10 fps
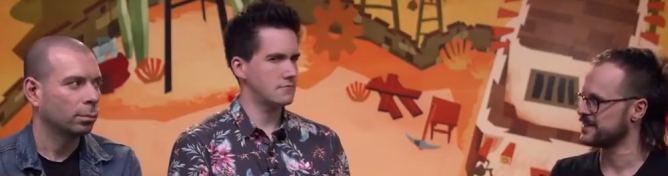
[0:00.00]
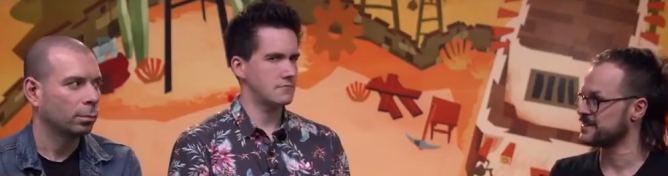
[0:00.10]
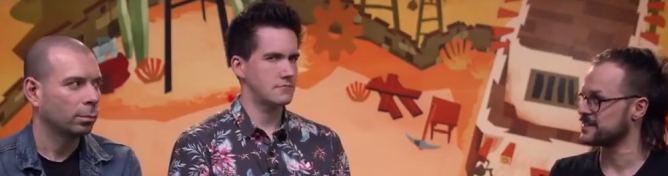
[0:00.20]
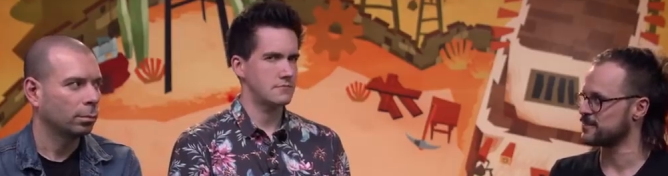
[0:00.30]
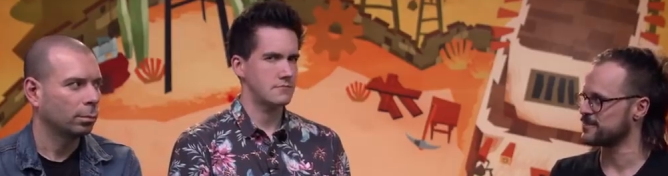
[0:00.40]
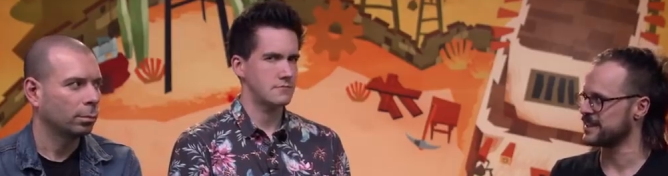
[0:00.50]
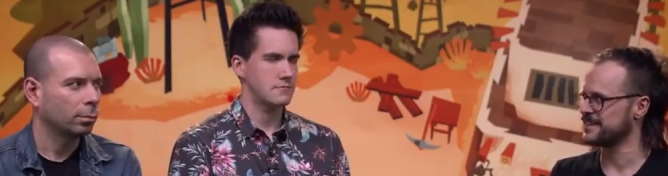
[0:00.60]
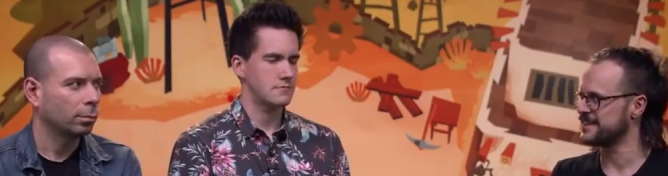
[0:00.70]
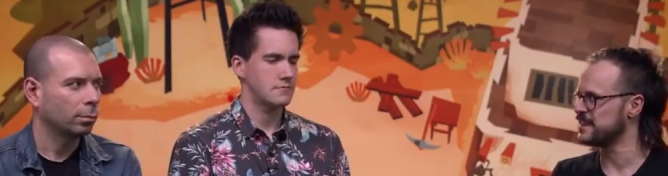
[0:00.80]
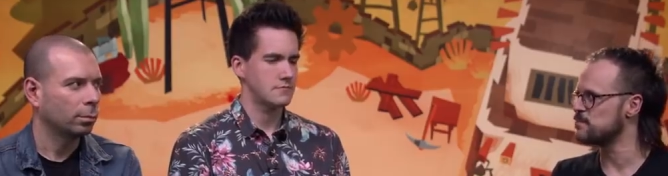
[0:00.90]

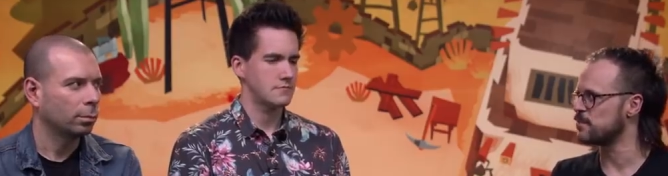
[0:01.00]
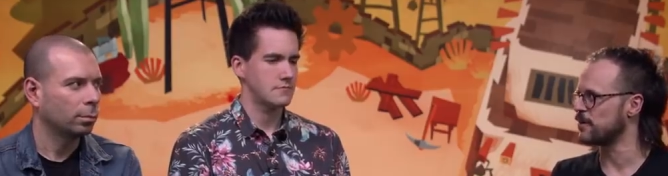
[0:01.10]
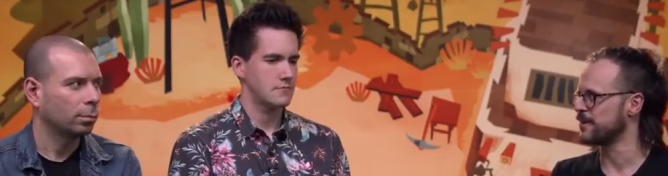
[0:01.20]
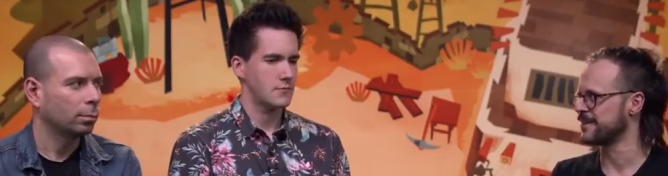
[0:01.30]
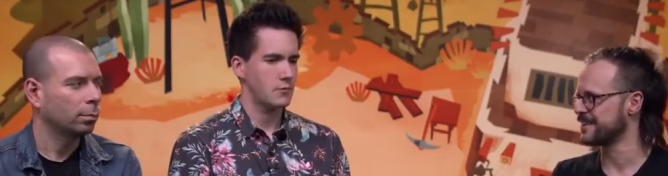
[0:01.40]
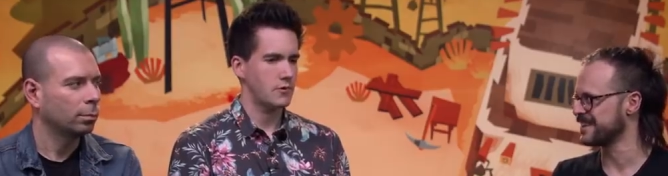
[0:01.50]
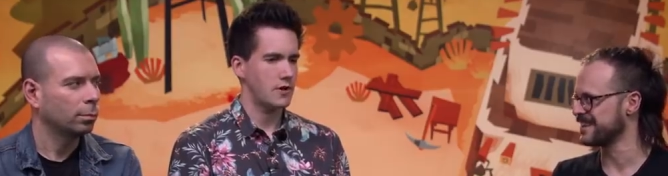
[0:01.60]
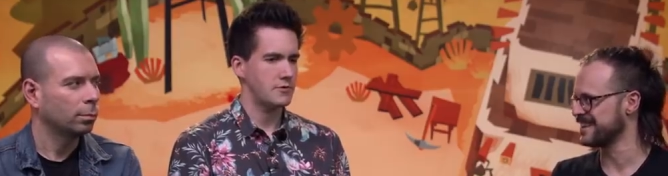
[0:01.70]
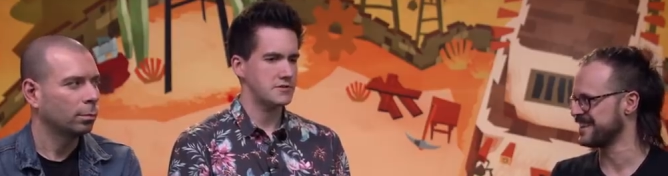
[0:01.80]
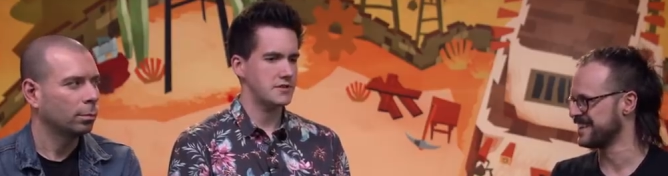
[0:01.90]
Speaker 1: Something deeper.
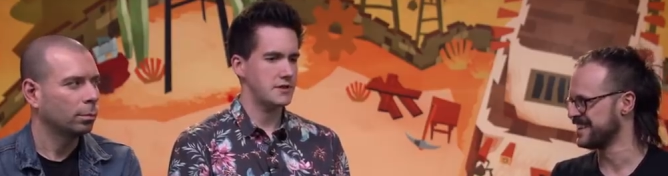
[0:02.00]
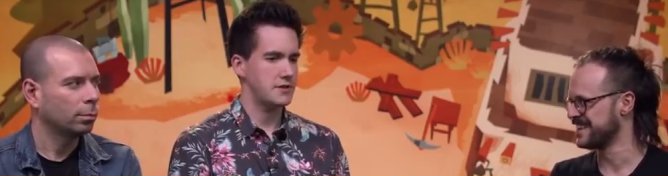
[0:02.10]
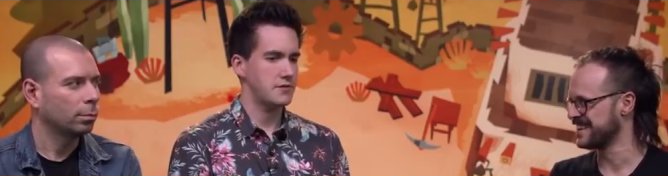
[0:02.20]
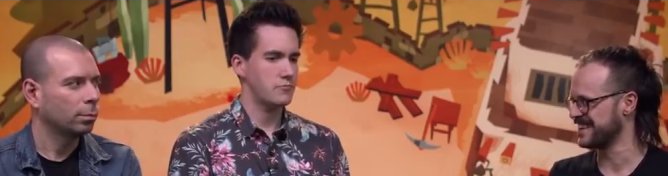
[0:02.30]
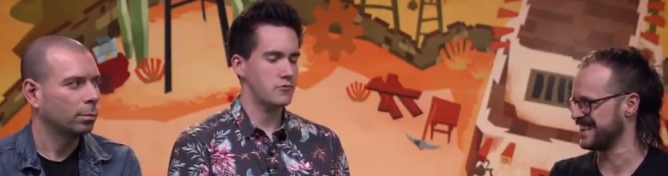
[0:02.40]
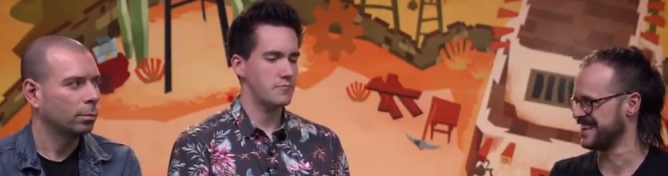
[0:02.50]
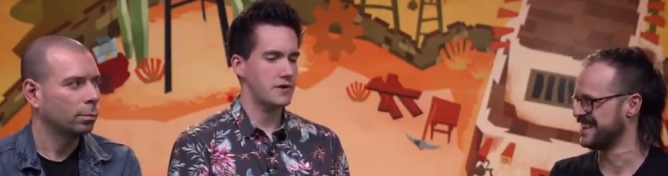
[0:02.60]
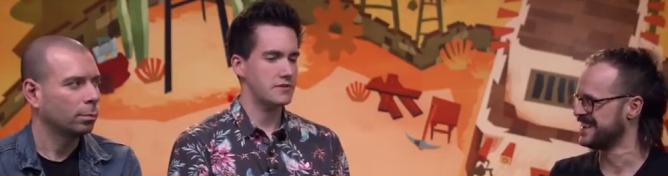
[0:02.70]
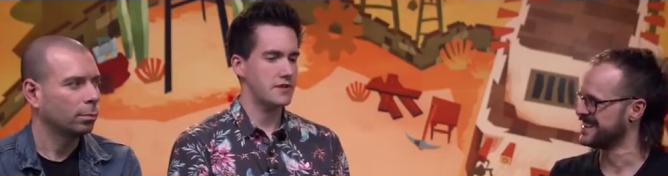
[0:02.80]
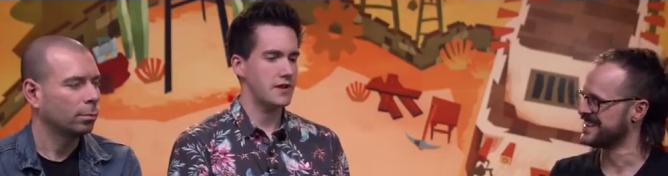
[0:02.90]
Speaker 2: Well, I'm excited to hear more about